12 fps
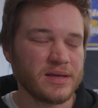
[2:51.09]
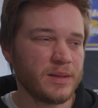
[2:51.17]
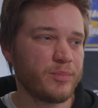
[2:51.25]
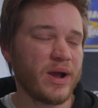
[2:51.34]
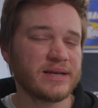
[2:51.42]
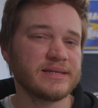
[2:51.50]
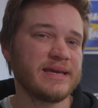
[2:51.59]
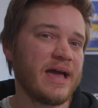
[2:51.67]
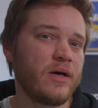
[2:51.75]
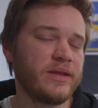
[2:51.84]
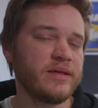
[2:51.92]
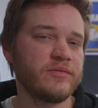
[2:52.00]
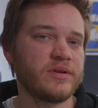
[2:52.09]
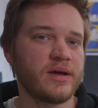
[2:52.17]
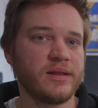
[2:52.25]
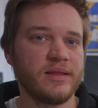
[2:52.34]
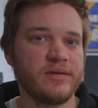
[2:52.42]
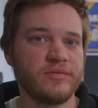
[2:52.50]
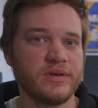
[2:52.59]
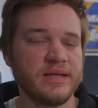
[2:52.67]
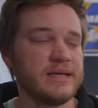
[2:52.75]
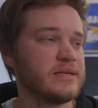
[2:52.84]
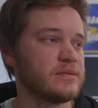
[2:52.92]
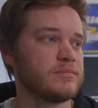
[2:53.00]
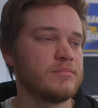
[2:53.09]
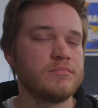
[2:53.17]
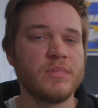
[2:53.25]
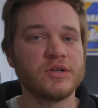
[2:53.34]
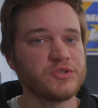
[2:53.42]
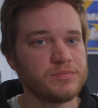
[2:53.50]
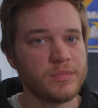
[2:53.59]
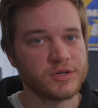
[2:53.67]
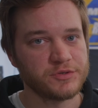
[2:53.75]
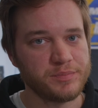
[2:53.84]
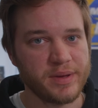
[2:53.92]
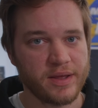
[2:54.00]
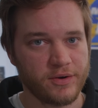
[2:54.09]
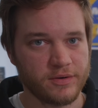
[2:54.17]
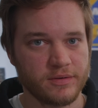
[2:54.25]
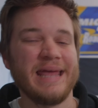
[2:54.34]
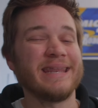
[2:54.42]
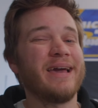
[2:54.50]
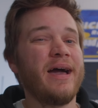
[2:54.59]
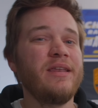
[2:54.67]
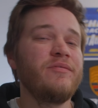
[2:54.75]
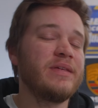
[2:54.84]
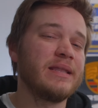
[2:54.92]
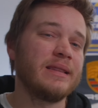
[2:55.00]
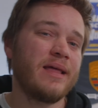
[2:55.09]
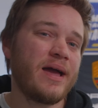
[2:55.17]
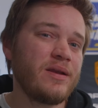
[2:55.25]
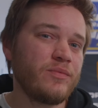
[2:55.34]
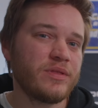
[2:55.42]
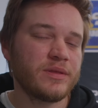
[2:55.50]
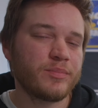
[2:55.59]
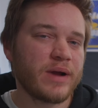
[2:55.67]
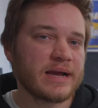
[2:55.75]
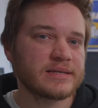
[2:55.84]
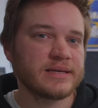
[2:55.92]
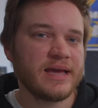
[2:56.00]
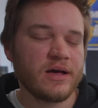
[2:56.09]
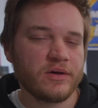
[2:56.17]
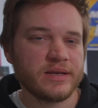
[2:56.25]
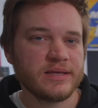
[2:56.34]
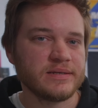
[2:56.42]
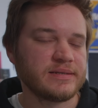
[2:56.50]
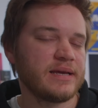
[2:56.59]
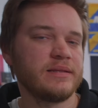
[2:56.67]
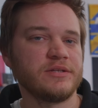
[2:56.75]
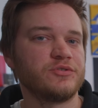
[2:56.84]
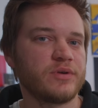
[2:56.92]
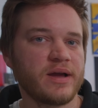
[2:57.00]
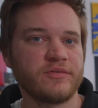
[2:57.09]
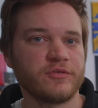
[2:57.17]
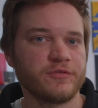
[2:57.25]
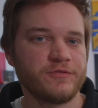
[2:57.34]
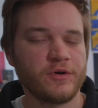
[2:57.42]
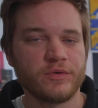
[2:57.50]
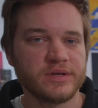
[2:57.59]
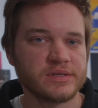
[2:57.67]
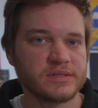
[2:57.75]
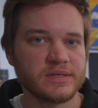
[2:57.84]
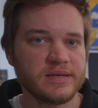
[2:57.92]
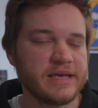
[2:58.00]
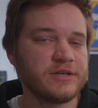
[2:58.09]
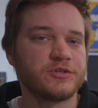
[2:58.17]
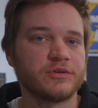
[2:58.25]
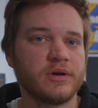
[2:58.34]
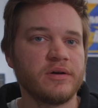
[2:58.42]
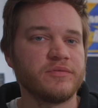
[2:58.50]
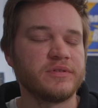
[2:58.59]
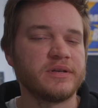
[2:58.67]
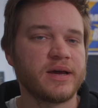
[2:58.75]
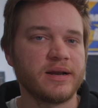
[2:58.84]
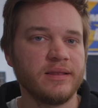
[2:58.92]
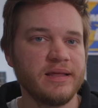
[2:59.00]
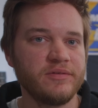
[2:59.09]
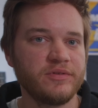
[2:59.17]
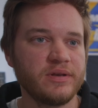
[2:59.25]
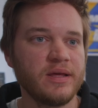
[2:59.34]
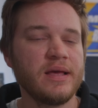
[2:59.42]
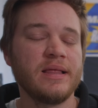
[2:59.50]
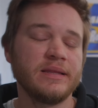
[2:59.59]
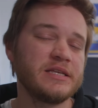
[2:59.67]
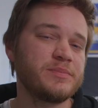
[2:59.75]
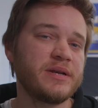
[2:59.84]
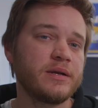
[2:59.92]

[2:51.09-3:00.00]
the practicality of a 911 is much, much better. And kind of in line with the practicality and daily driver focused nature of the 911 leads me to